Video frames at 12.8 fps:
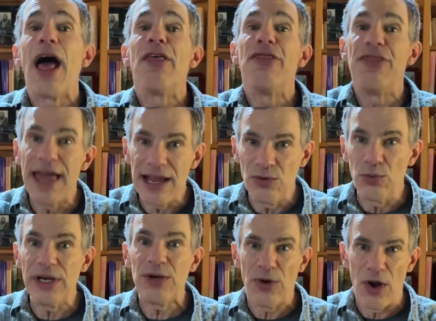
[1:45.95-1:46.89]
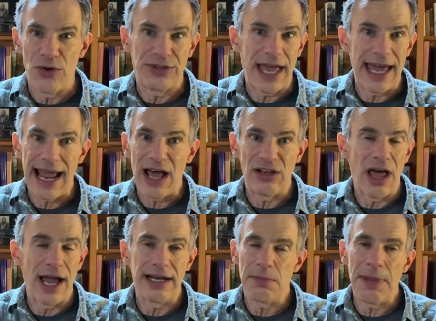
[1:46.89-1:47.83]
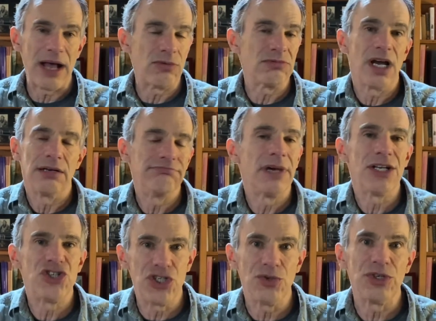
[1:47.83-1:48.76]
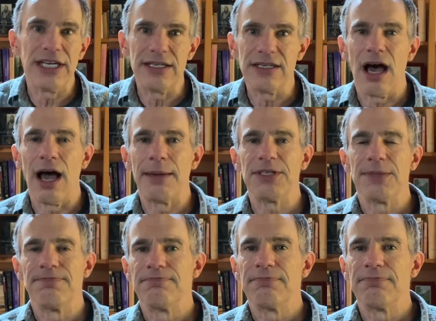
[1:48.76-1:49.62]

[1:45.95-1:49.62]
then rewrote that outline about a jillion times.